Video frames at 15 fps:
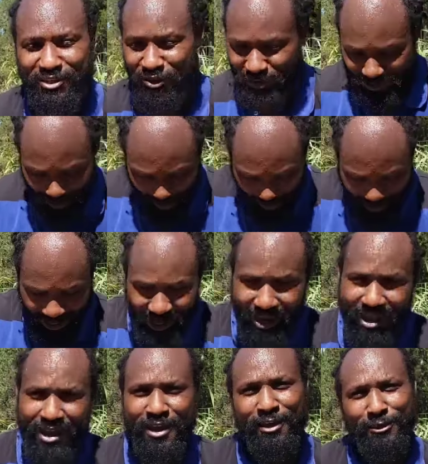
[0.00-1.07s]
So it's okay
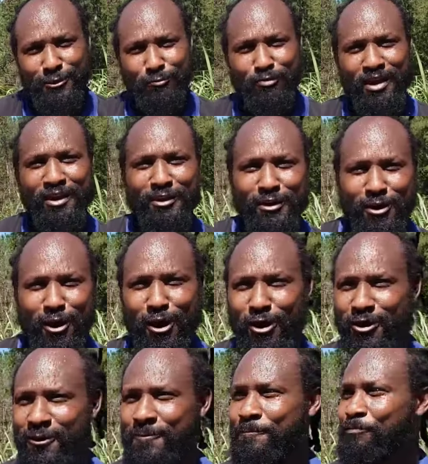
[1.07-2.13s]
to be in the
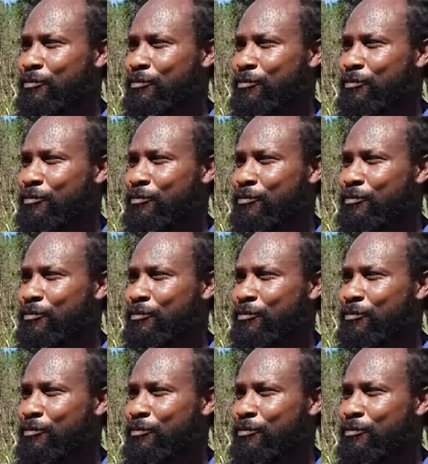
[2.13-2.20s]
garden.